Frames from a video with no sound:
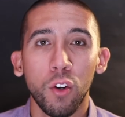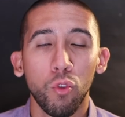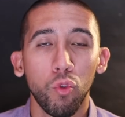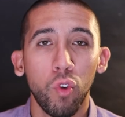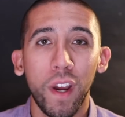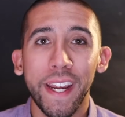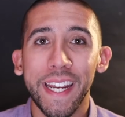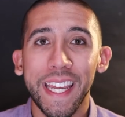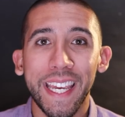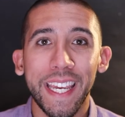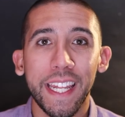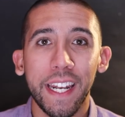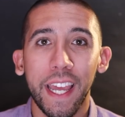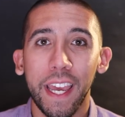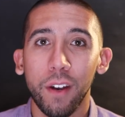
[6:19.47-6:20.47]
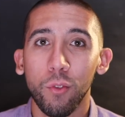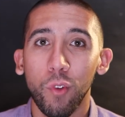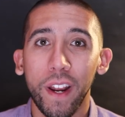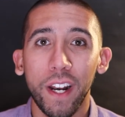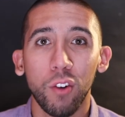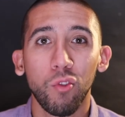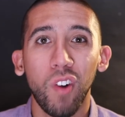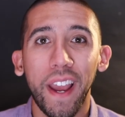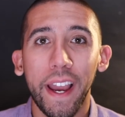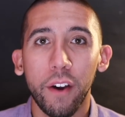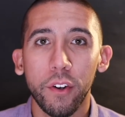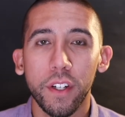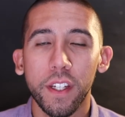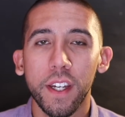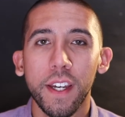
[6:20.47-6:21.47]
right in and right
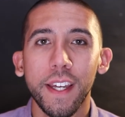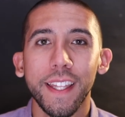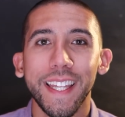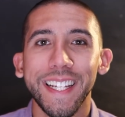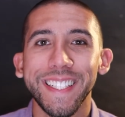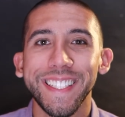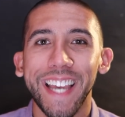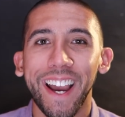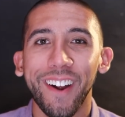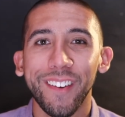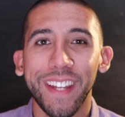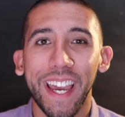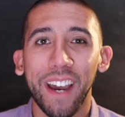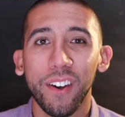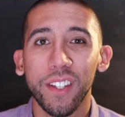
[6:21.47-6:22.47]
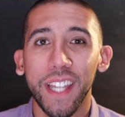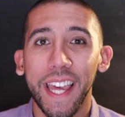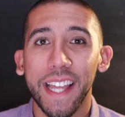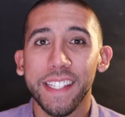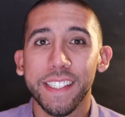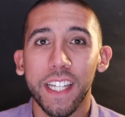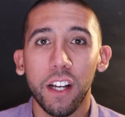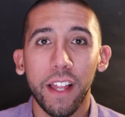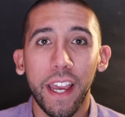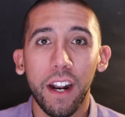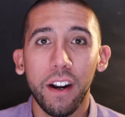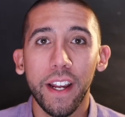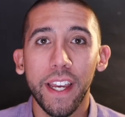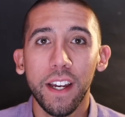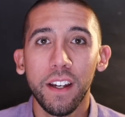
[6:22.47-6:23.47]
around the downtown Lansdale
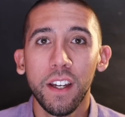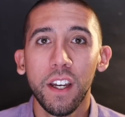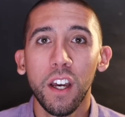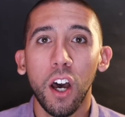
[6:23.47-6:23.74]
area,